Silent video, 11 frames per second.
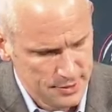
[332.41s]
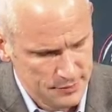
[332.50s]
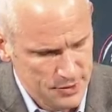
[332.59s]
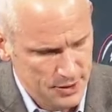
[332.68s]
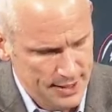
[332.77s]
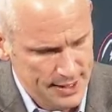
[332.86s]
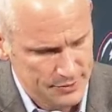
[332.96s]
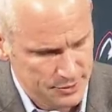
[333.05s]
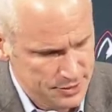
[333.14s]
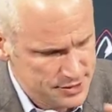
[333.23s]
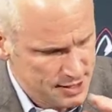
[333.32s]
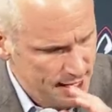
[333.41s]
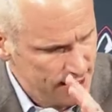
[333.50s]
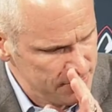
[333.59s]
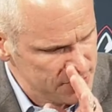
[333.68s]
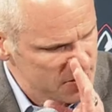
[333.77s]
you know, handle these
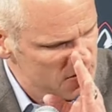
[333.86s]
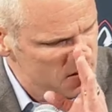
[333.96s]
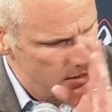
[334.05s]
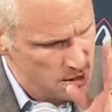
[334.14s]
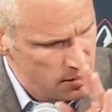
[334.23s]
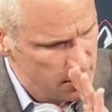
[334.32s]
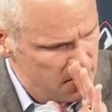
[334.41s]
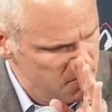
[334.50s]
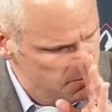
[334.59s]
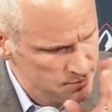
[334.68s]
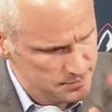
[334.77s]
games. Um,